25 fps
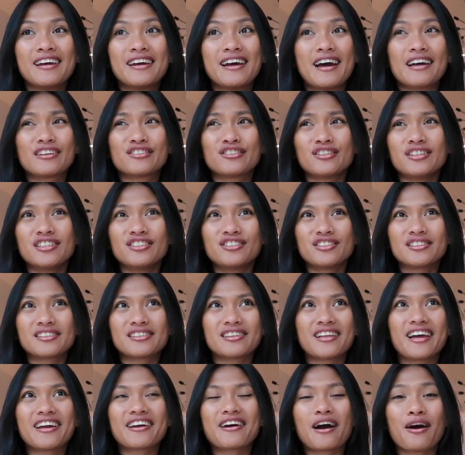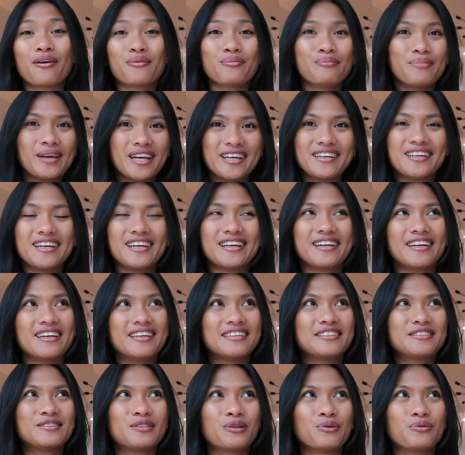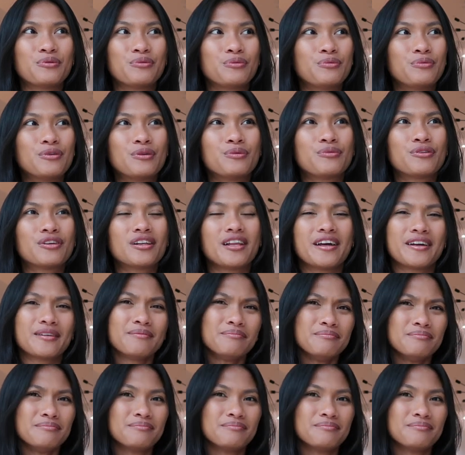actually just like how big it is, so we were like,